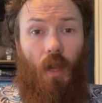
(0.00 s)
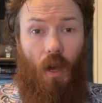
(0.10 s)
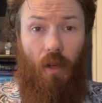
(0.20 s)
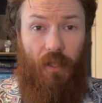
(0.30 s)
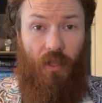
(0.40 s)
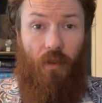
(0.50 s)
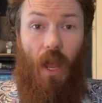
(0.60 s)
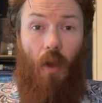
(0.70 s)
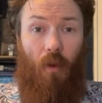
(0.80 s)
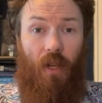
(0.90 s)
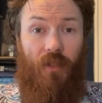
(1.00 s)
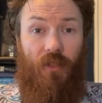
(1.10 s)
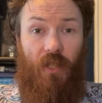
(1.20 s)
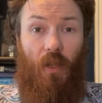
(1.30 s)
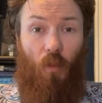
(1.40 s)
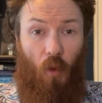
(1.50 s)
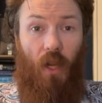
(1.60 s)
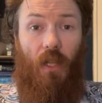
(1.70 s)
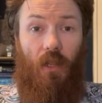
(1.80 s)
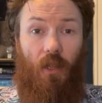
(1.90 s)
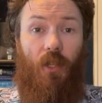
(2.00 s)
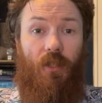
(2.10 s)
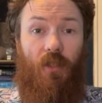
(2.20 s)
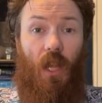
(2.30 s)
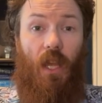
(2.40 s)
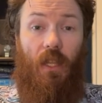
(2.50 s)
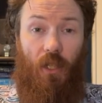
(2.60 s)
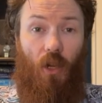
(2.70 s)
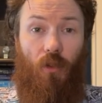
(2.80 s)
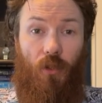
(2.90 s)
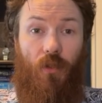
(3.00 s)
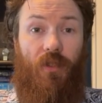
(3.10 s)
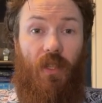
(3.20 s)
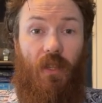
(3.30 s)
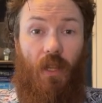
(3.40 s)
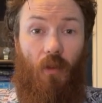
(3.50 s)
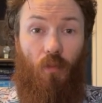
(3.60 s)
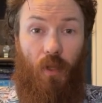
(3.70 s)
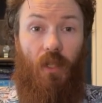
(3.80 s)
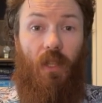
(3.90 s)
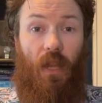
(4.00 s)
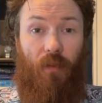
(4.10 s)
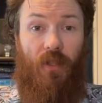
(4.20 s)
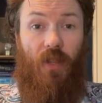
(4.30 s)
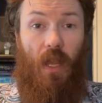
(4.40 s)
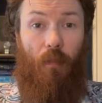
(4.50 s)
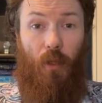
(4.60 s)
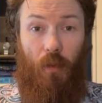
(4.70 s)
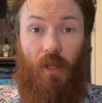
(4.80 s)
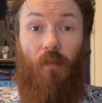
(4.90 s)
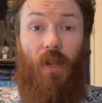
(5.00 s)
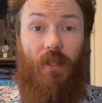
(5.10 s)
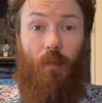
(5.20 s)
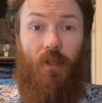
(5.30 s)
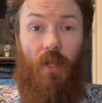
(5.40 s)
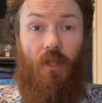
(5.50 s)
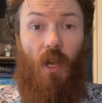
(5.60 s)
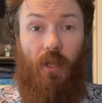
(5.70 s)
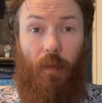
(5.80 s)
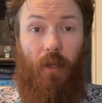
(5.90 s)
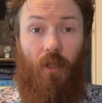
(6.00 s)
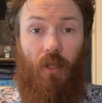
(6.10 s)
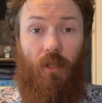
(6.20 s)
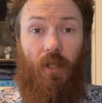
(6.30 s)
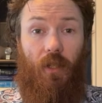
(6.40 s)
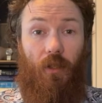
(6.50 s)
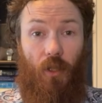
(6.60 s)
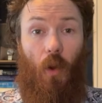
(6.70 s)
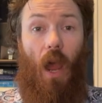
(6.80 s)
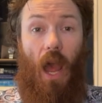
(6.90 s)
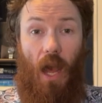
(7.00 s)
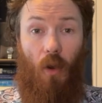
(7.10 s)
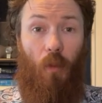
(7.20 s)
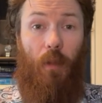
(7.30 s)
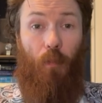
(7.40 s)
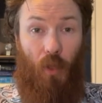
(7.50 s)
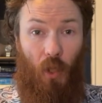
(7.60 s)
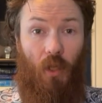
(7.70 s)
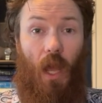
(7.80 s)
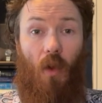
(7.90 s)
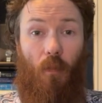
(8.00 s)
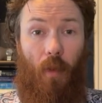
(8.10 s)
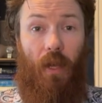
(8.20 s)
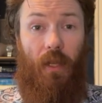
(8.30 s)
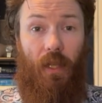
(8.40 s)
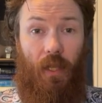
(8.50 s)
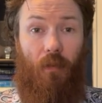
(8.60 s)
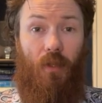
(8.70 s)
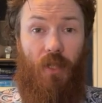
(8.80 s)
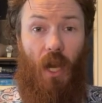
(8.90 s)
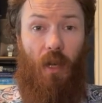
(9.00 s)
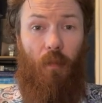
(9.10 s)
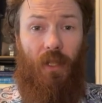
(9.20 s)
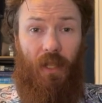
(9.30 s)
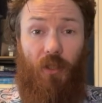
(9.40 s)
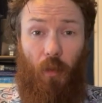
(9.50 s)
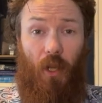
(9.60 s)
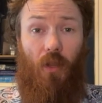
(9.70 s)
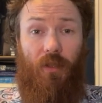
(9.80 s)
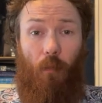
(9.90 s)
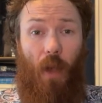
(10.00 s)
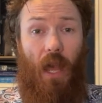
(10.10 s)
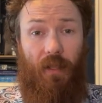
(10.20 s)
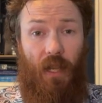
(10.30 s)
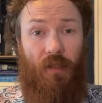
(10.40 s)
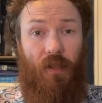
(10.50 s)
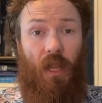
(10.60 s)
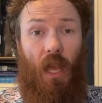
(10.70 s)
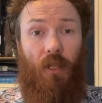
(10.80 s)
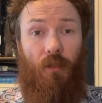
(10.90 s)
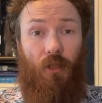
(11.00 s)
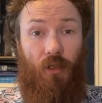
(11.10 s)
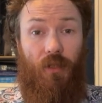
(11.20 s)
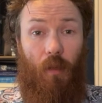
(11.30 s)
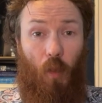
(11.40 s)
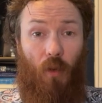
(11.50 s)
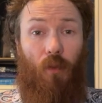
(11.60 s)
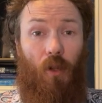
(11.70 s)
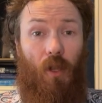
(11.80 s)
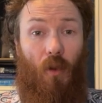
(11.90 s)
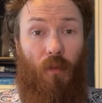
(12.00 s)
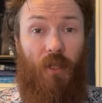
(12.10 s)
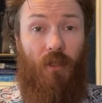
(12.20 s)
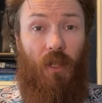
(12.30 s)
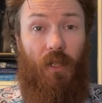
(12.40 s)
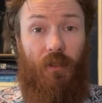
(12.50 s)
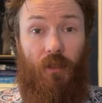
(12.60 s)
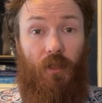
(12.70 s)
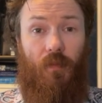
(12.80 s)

All right, so now we're going to see what it looks like, using a real life example with investments I talked about earlier, how we pull out money in retirement. So we're going to use a back test again using Portfolio Visualizer.